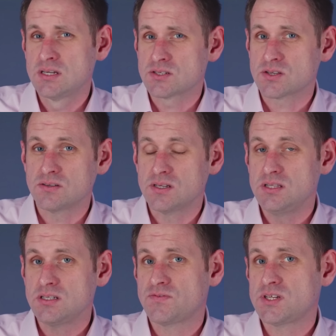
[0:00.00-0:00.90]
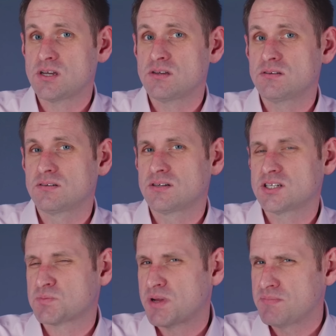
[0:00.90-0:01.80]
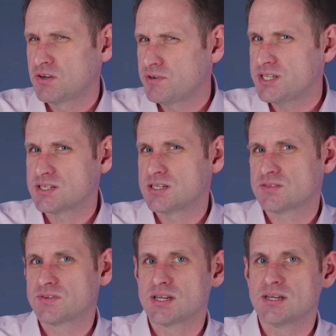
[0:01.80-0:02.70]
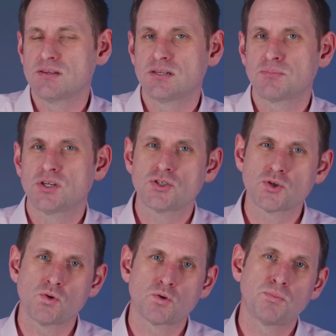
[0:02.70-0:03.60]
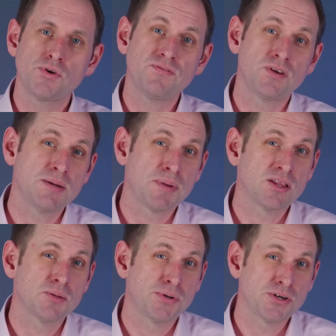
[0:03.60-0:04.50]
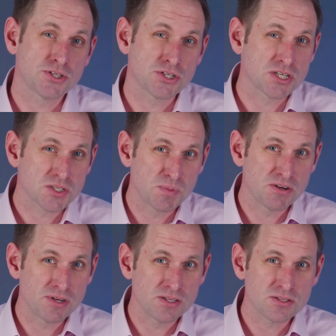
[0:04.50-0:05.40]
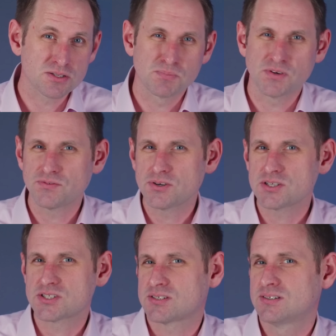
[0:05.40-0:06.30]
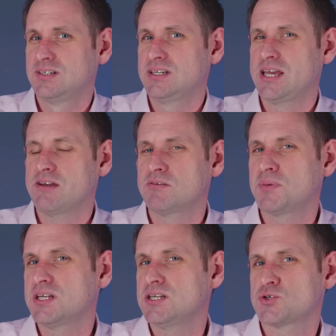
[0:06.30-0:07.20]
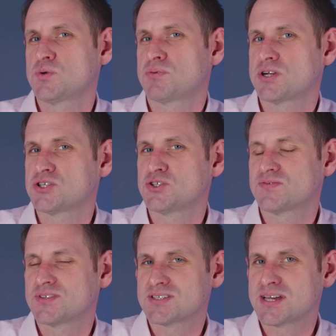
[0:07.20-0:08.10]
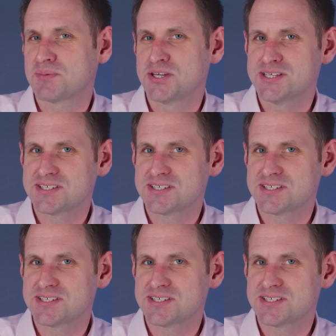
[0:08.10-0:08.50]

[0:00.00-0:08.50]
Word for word: So in this video, I'll explain my reasonings for that, and I'm going to talk briefly about the purchase experience. But first, here are my initial impressions of the tablet